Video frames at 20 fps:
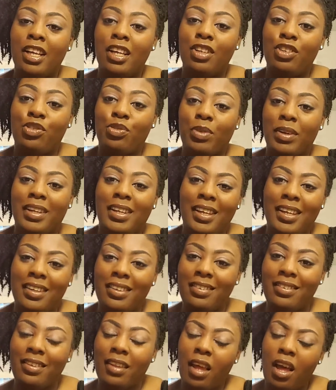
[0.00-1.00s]

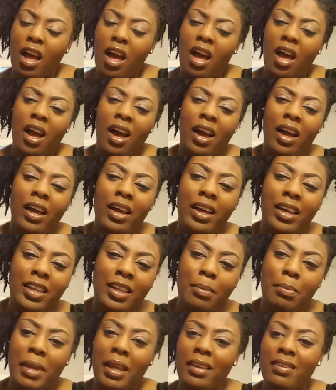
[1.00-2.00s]
Traquise,
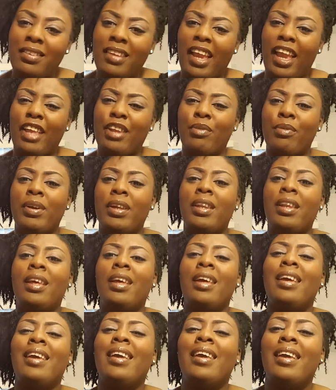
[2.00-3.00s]
Honey Maze Catering.
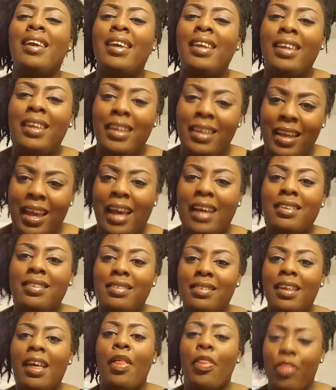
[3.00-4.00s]

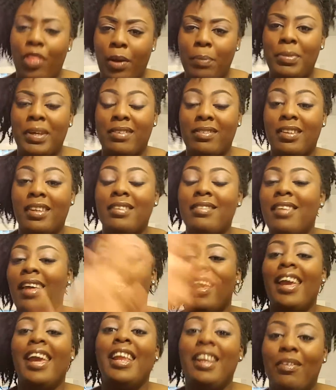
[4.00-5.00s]
Yes, the business.
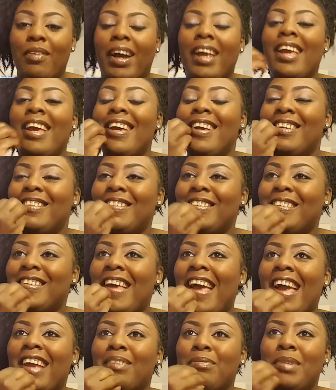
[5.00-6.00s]
Anyway, she
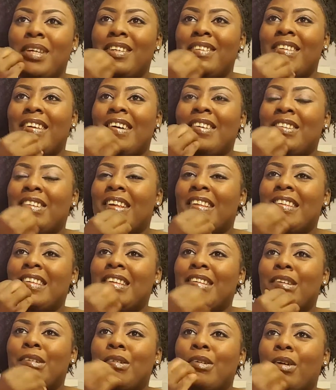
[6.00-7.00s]
tagged me. I saw this
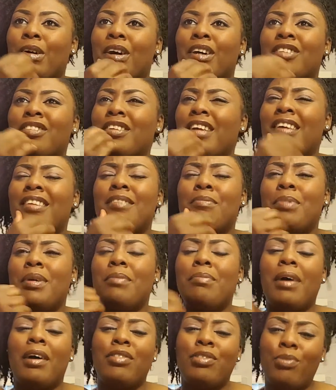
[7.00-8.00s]
little girl. She has to be
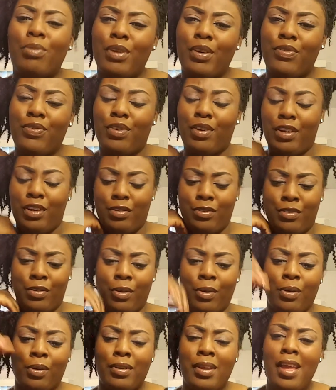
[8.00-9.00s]
about 3 or 4 years
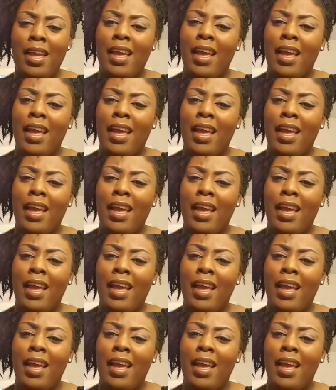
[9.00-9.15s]
old.